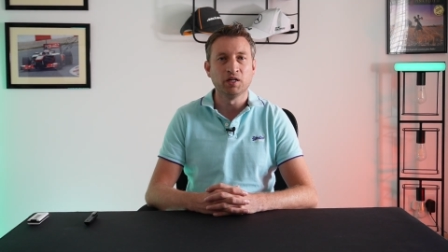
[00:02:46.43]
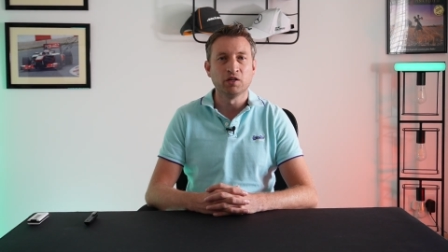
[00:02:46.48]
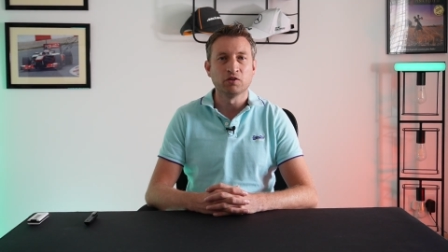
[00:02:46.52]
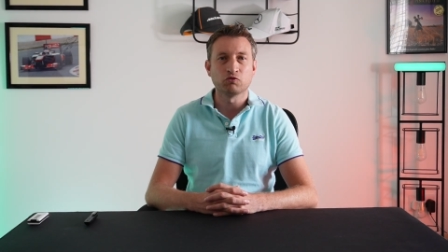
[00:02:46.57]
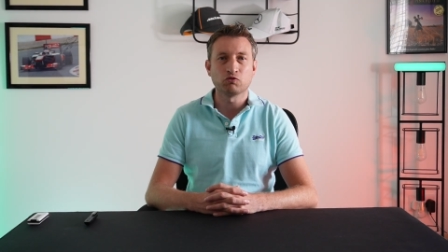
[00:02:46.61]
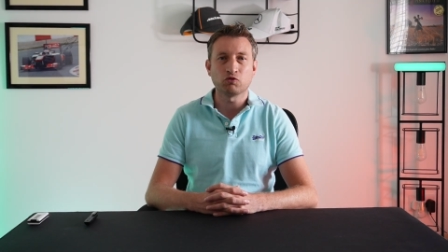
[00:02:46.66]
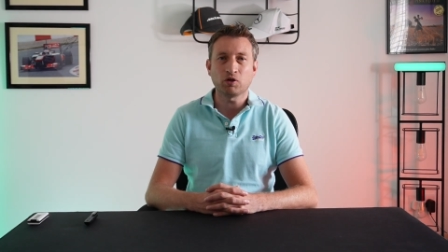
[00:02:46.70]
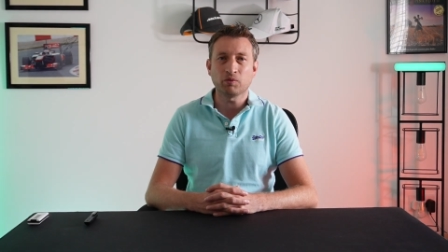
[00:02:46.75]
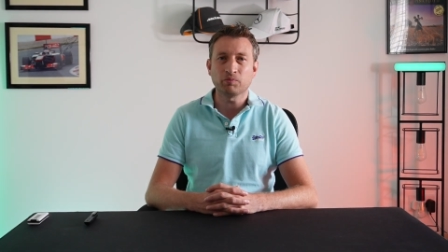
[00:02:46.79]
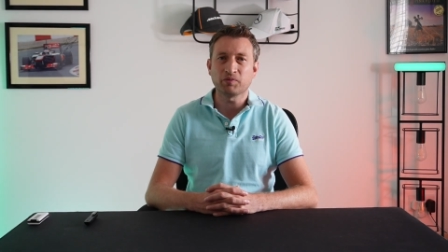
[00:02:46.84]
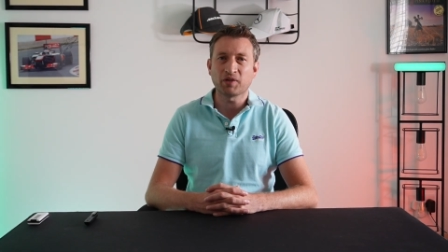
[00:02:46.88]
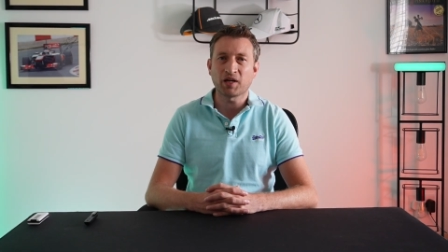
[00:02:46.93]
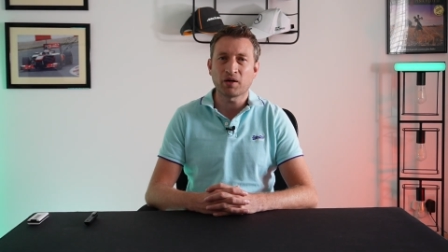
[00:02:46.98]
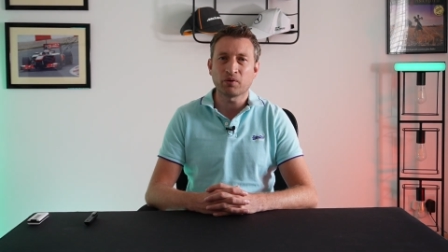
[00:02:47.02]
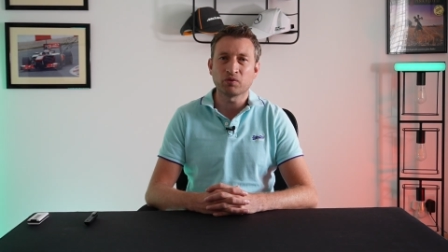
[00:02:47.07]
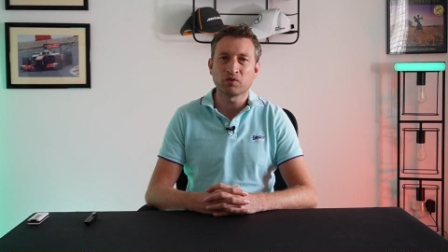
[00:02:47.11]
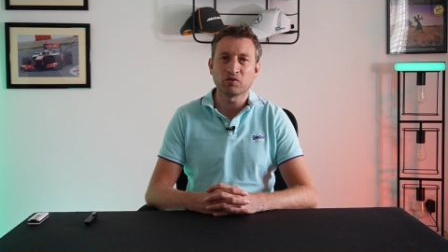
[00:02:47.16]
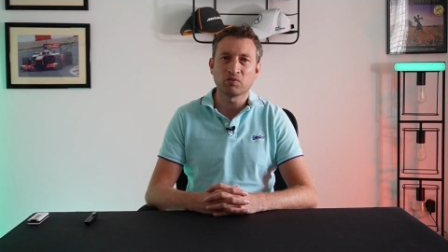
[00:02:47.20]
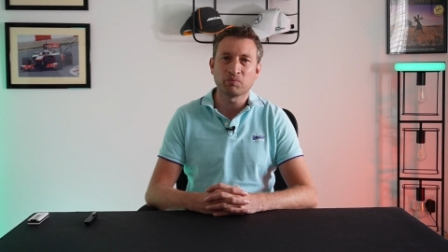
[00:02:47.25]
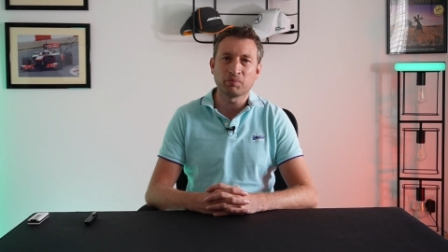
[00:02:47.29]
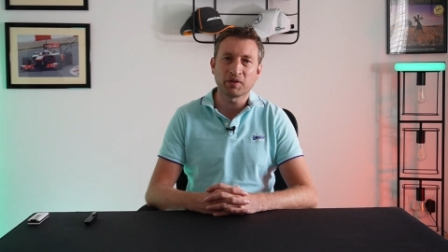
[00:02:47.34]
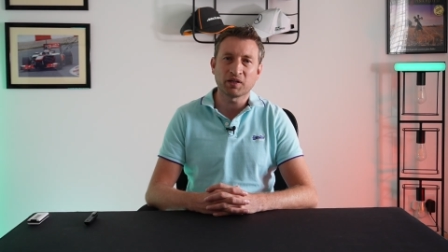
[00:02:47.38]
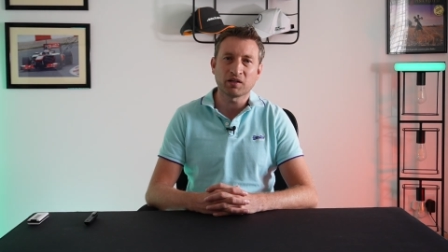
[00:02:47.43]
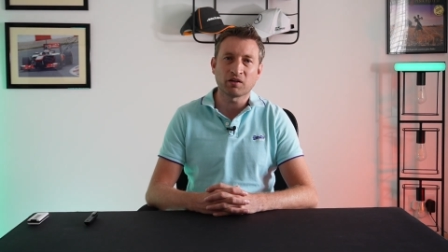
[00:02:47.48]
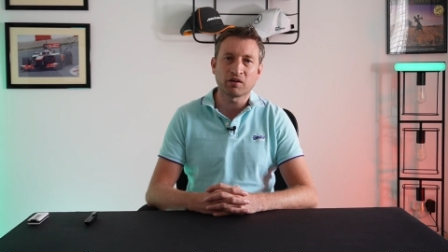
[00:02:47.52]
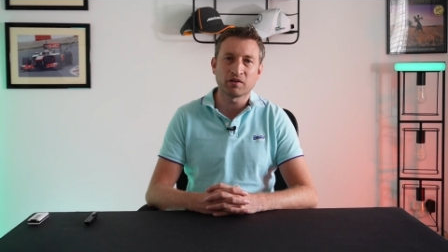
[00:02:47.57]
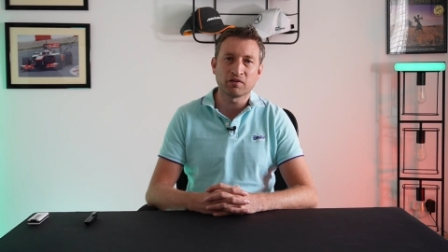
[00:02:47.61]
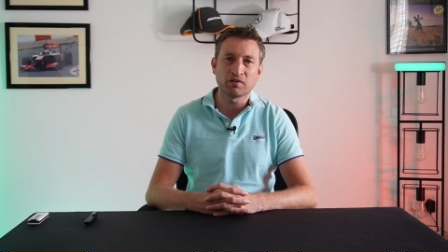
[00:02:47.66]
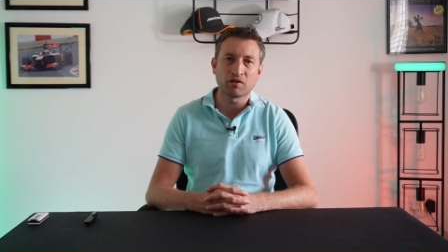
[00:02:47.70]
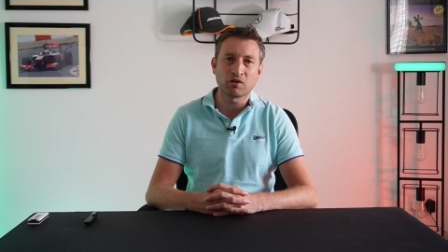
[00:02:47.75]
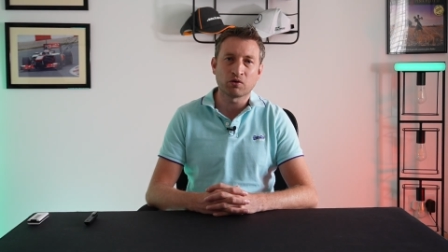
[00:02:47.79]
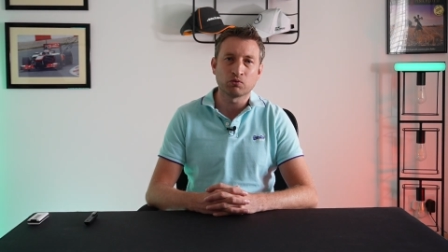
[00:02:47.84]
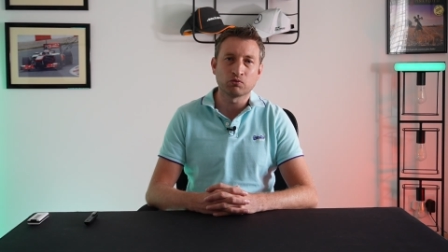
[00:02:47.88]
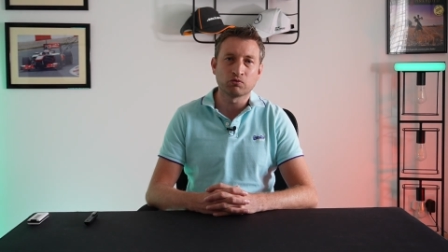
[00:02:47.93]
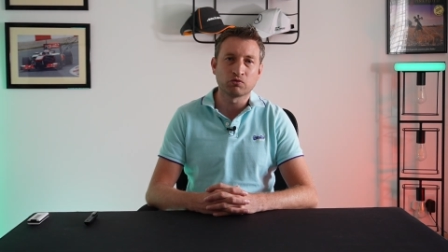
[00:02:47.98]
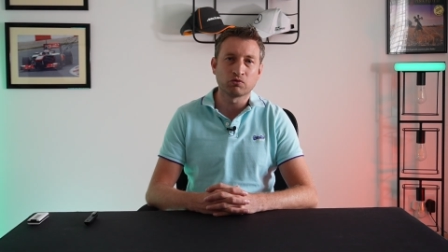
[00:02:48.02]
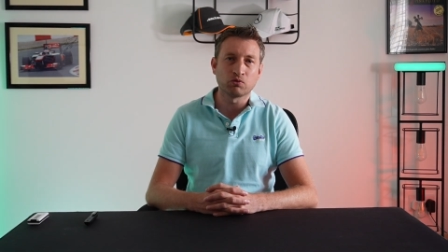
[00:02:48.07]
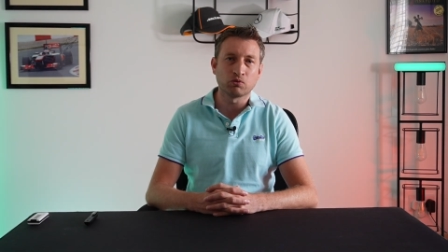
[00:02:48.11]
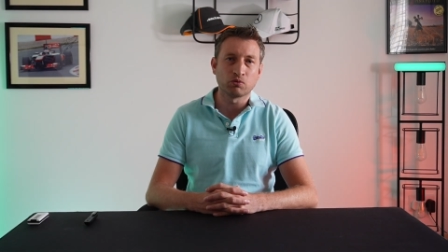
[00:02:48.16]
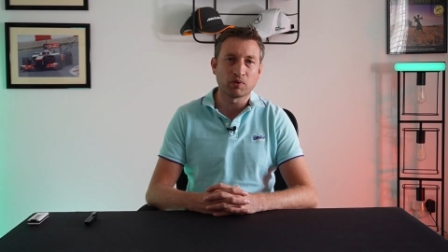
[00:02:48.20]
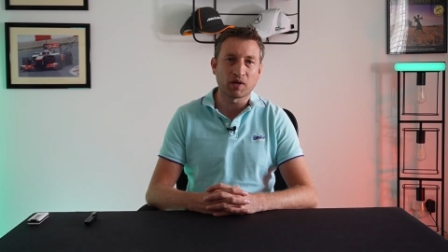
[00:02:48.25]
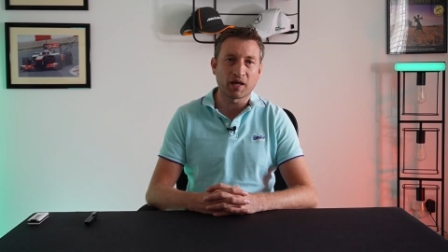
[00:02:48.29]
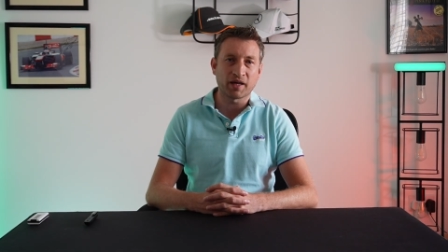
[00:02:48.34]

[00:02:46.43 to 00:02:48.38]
Drop down is a bit like the old school